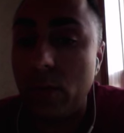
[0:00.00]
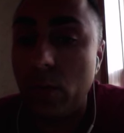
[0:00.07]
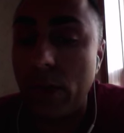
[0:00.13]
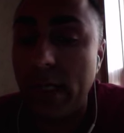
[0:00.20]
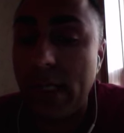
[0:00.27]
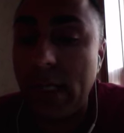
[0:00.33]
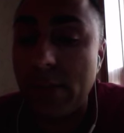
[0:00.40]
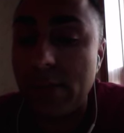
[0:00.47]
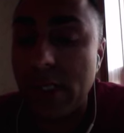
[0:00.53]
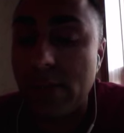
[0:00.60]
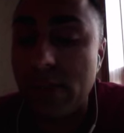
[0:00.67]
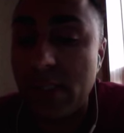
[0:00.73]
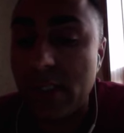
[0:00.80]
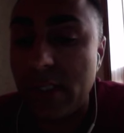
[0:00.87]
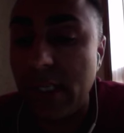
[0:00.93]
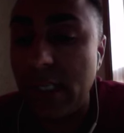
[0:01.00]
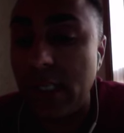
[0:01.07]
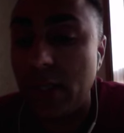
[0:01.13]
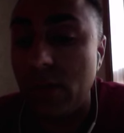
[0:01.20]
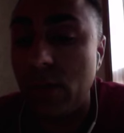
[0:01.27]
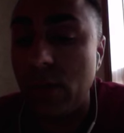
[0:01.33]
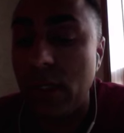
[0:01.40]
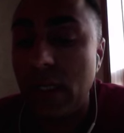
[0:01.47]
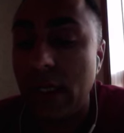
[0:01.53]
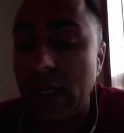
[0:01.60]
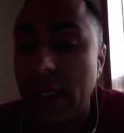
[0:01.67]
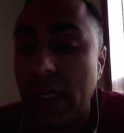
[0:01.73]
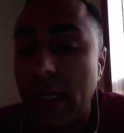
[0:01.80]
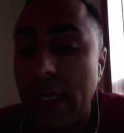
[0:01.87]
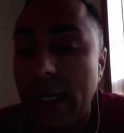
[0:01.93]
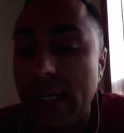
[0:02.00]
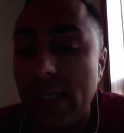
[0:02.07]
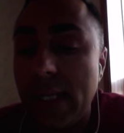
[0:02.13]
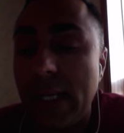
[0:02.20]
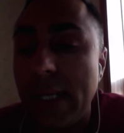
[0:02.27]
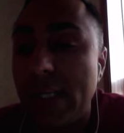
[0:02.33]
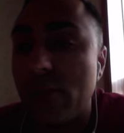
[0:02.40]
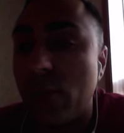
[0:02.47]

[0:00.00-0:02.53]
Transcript: when he comes out to see you, he's